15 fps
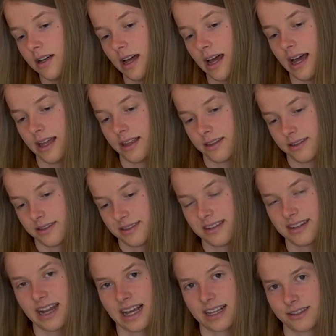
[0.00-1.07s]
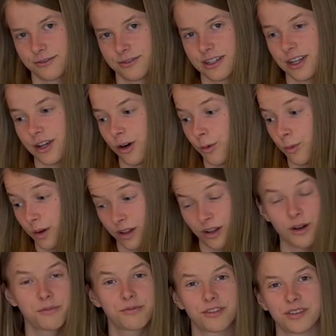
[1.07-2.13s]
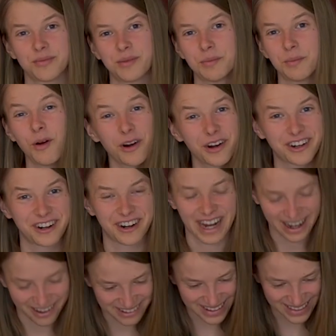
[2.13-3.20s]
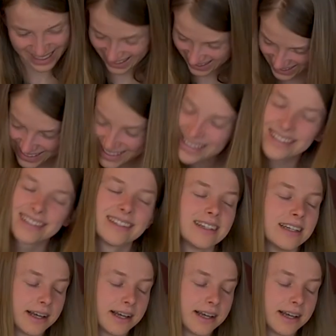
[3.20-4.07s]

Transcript: And the next video will hopefully be more coherent than this.